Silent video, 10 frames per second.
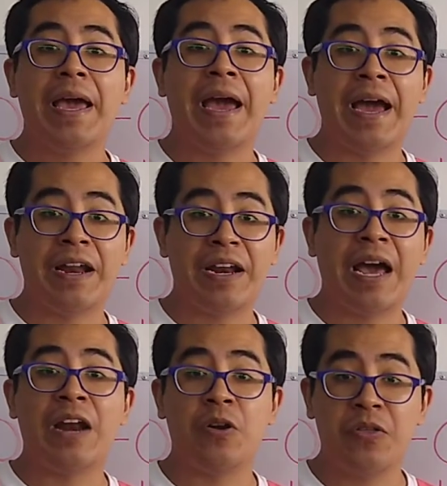And
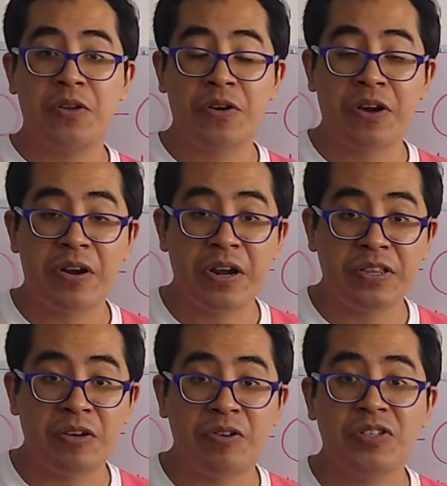another
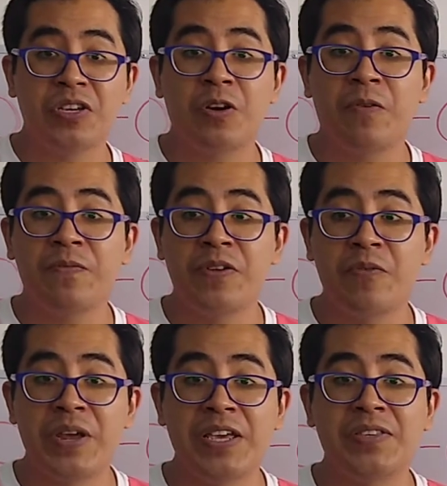characteristic of the
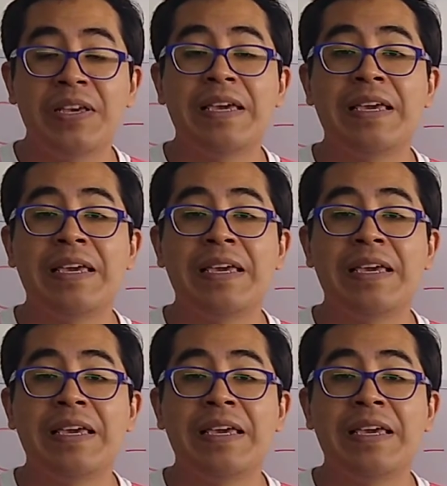rings